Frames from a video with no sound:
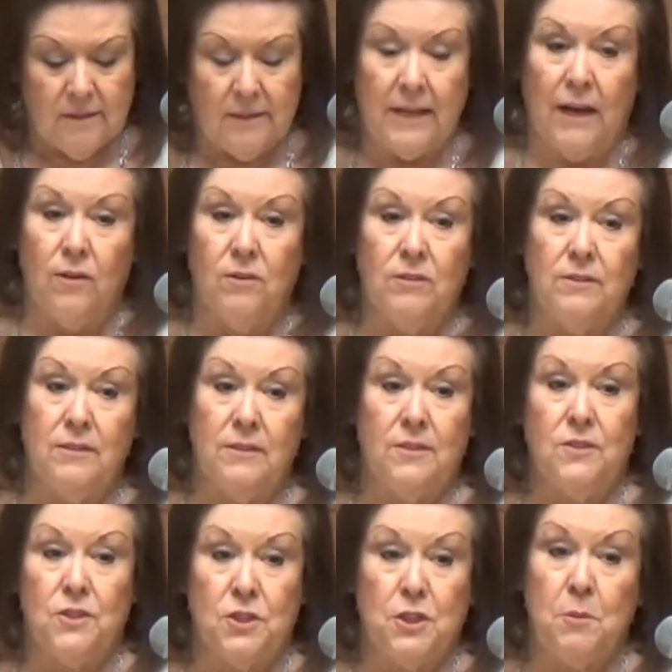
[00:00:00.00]
Now,
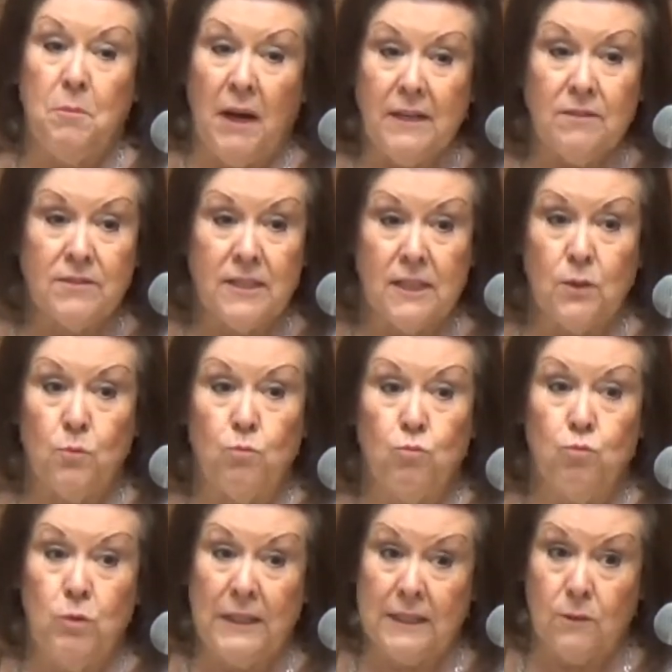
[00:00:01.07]
she might have said it
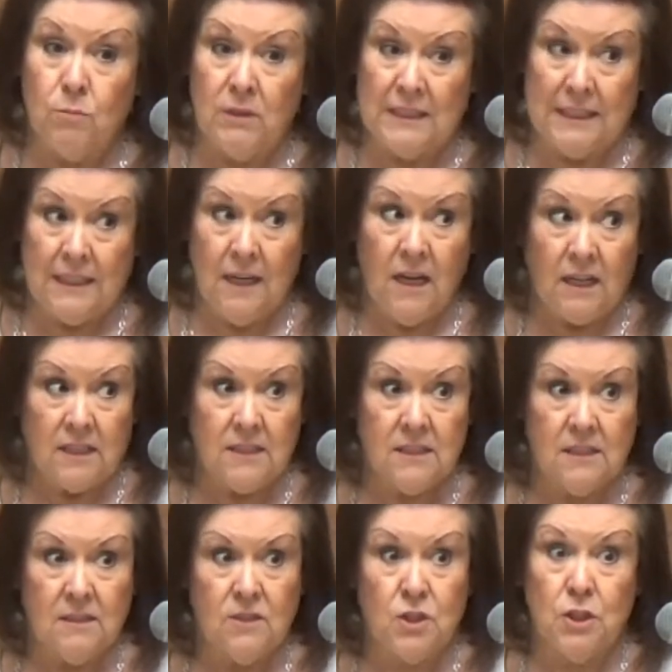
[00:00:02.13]
really, really
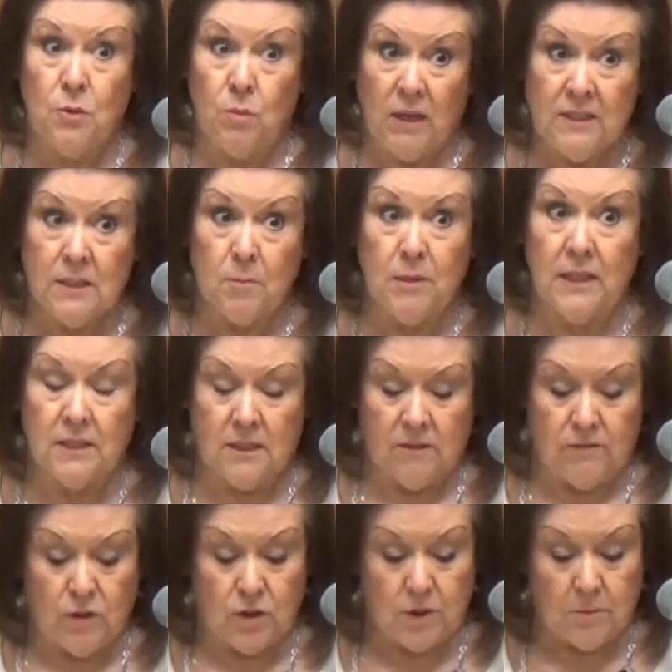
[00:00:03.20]
nice. She was the Blessed
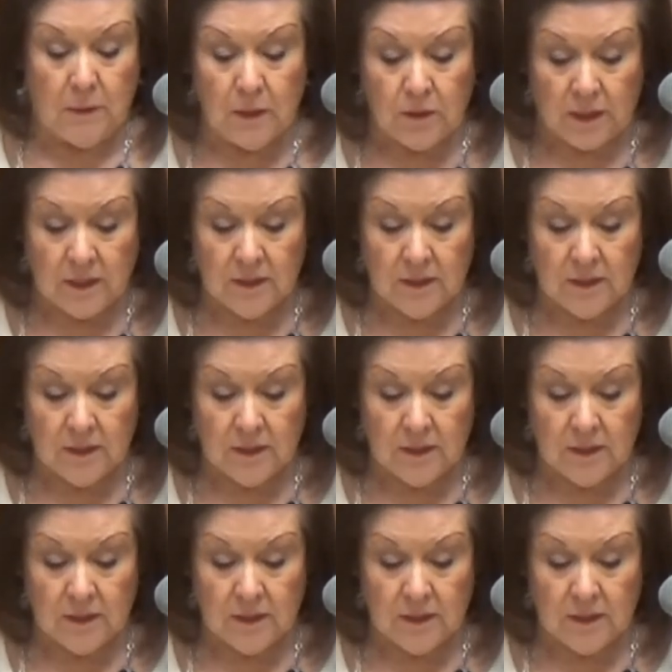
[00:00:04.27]
Virgin Mary.